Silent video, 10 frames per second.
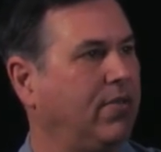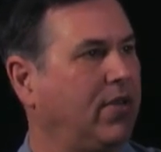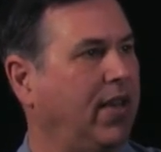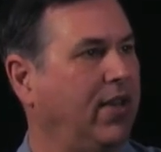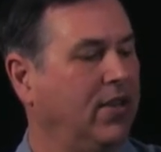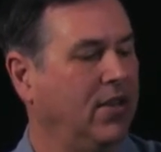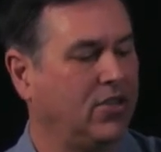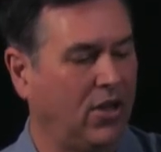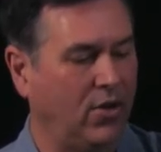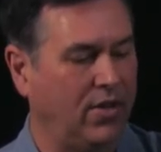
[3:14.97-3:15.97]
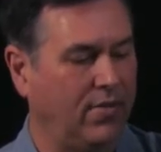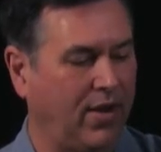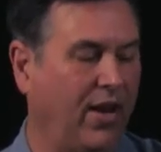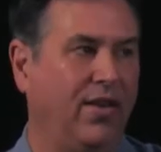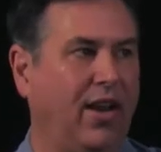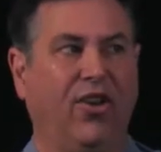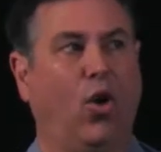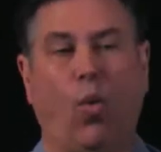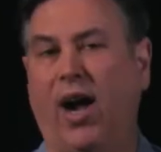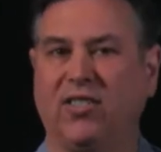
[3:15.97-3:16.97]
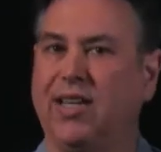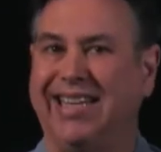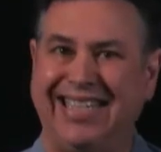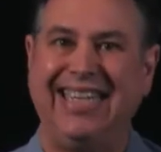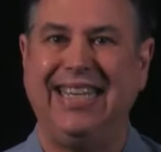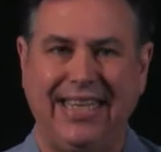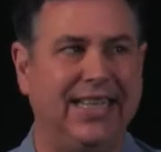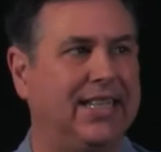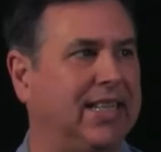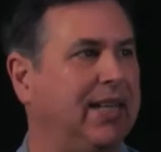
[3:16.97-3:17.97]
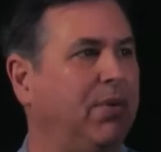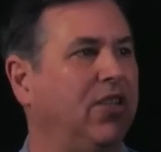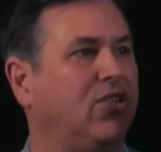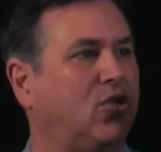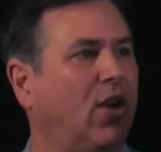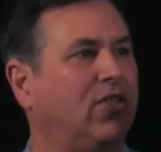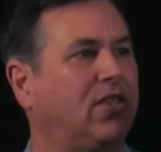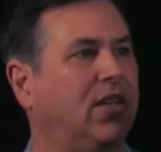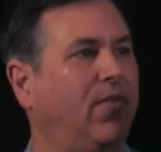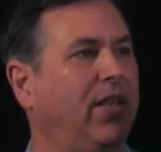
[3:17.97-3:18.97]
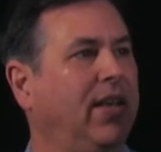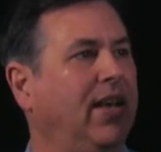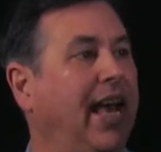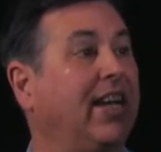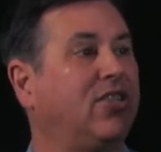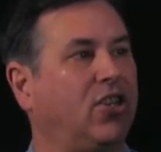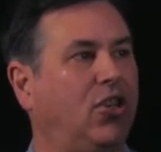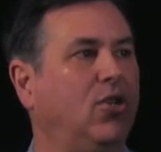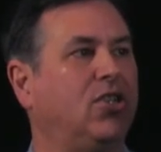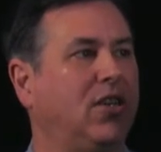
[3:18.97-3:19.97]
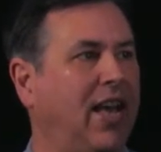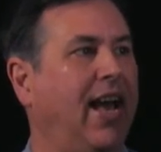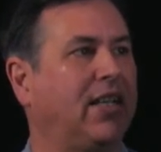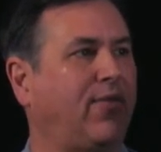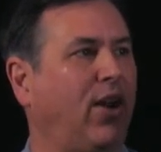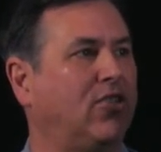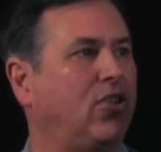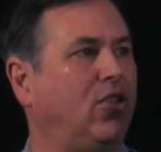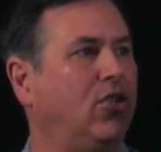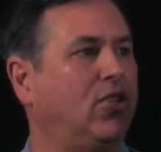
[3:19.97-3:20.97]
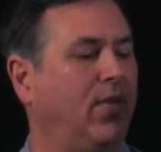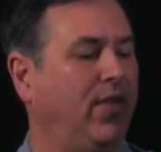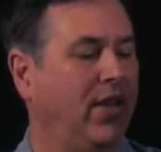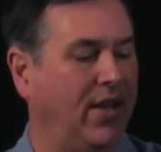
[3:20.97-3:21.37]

Okay, so I don't, I don't know why it's not TET, but it's trusted execution, X for execution,